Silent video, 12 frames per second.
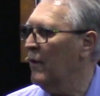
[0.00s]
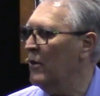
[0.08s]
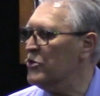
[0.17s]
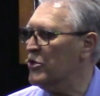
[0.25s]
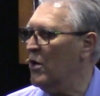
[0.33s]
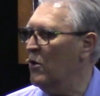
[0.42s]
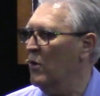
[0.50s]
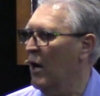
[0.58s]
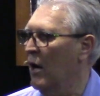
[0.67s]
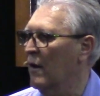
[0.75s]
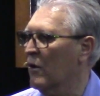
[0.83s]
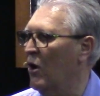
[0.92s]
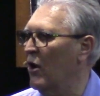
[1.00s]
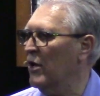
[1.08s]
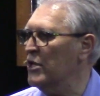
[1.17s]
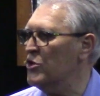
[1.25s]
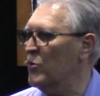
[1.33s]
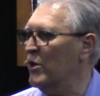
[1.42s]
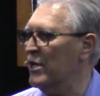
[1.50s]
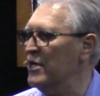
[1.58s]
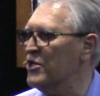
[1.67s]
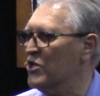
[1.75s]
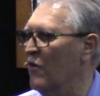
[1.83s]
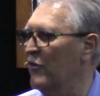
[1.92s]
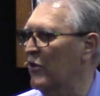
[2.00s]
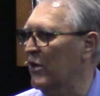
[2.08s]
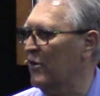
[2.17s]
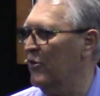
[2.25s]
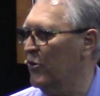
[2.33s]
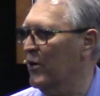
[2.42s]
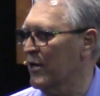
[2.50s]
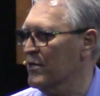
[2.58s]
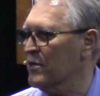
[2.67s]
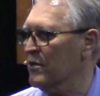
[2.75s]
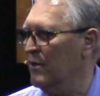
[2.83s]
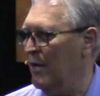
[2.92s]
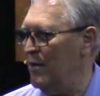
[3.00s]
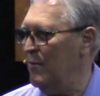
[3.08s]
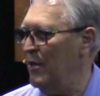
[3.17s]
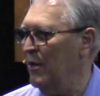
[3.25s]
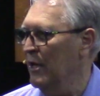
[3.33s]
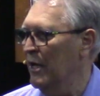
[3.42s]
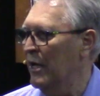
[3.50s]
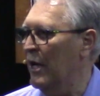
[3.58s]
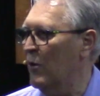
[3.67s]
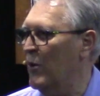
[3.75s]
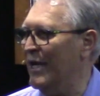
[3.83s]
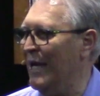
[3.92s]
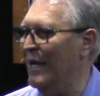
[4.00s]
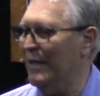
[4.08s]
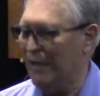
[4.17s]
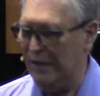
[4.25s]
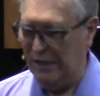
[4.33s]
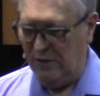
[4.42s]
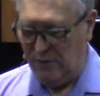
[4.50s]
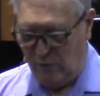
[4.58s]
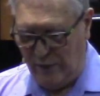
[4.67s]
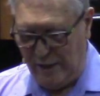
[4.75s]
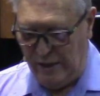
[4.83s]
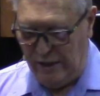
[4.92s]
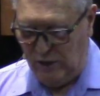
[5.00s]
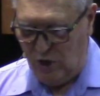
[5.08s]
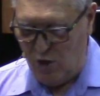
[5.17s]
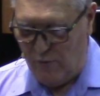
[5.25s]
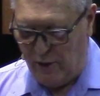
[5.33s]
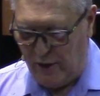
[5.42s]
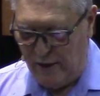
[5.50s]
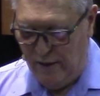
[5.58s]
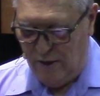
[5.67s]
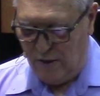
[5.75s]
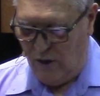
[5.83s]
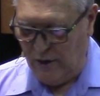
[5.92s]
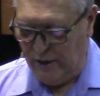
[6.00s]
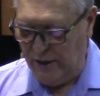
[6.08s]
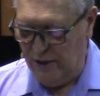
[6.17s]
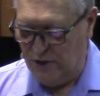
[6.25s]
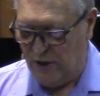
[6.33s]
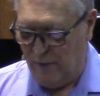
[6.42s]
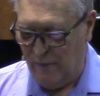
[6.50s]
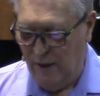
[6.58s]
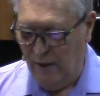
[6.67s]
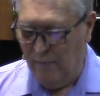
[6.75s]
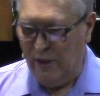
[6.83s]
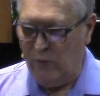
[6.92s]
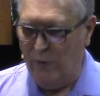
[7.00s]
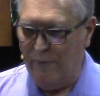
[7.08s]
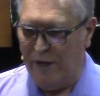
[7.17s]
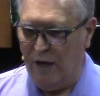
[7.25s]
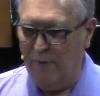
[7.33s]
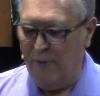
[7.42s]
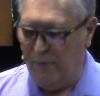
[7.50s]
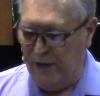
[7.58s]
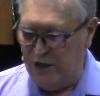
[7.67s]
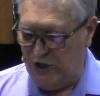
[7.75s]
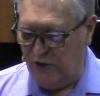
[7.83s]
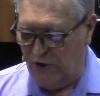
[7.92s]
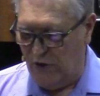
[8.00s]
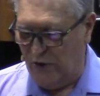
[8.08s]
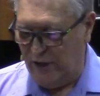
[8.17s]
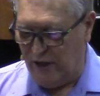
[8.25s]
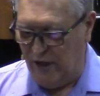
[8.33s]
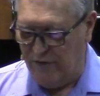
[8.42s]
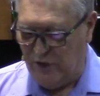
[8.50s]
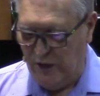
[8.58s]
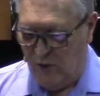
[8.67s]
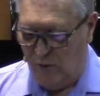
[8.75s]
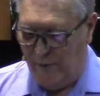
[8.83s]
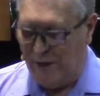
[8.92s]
You know, so God is working sovereignly through us. Amen. We can heal, we can heal nobody. God heals them. But we become a blessing through the gifts.